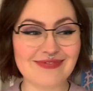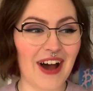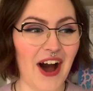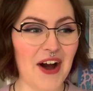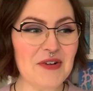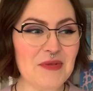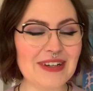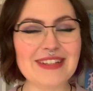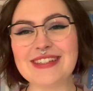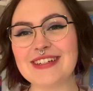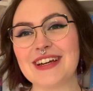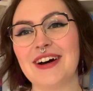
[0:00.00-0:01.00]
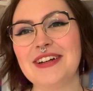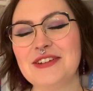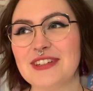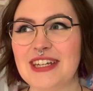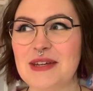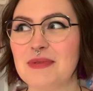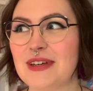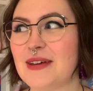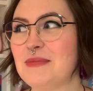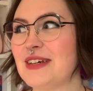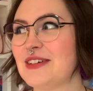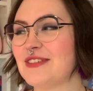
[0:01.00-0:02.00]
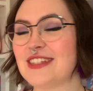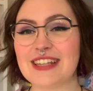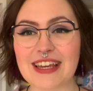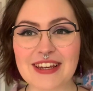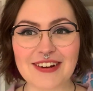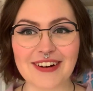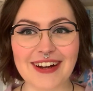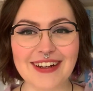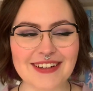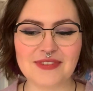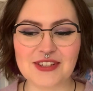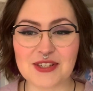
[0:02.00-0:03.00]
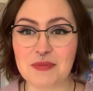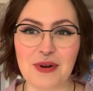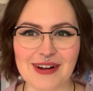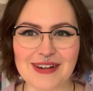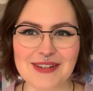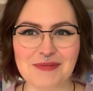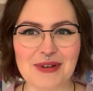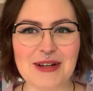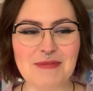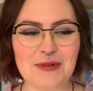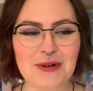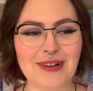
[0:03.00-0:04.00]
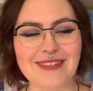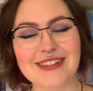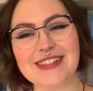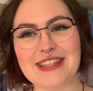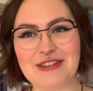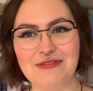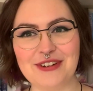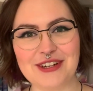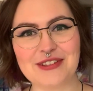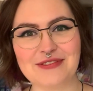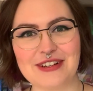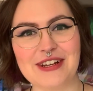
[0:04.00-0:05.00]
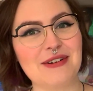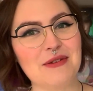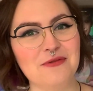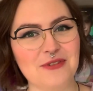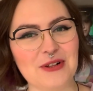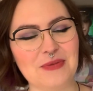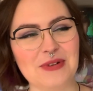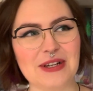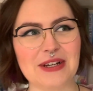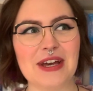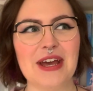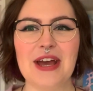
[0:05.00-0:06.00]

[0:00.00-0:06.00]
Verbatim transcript: I wanted to kind of keep it a bit of a secret to surprise people, and this is the first video I'm filming